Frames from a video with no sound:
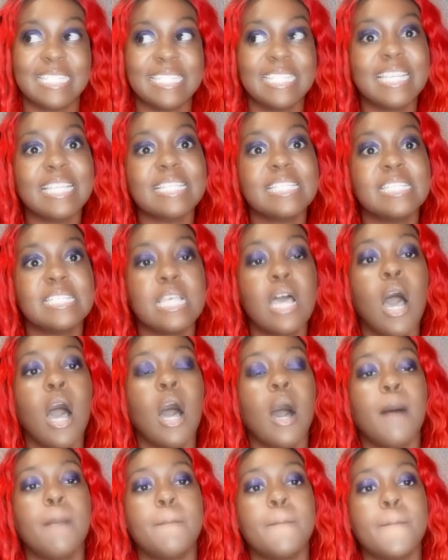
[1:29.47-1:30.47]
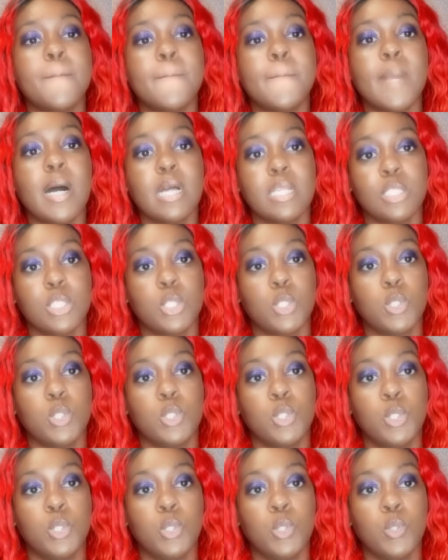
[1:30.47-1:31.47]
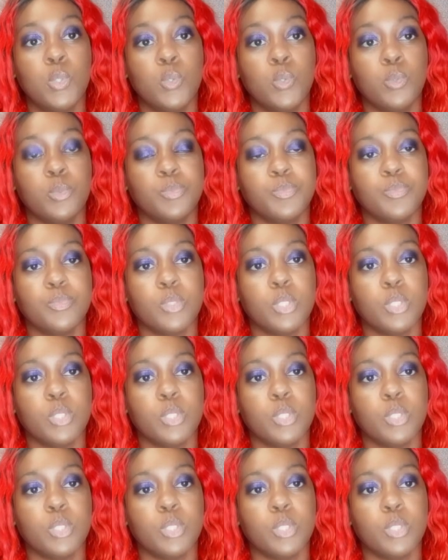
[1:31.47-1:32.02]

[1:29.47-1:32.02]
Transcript: six months due